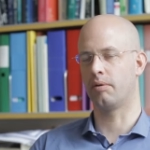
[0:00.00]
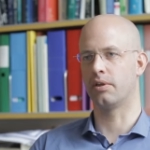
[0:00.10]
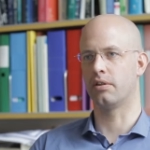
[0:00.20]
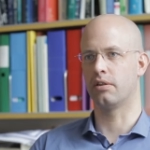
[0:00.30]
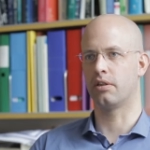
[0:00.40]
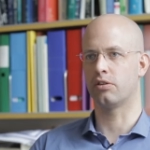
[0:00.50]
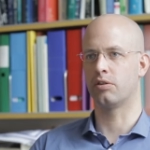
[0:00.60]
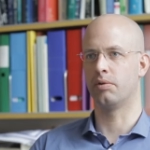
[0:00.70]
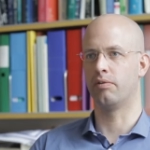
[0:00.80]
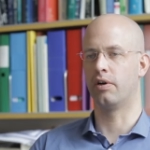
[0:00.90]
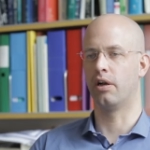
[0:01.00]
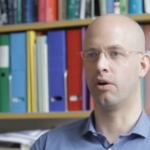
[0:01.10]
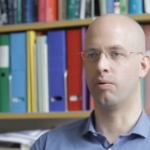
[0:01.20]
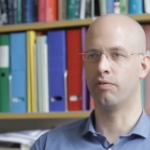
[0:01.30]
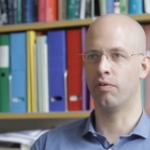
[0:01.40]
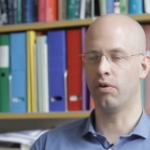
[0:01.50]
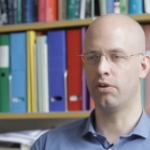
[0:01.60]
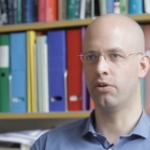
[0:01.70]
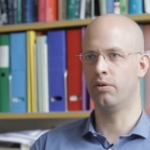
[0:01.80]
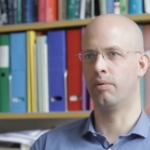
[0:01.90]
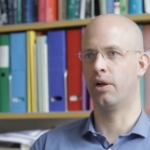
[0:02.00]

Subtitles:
I mean, it has to be very low in volume,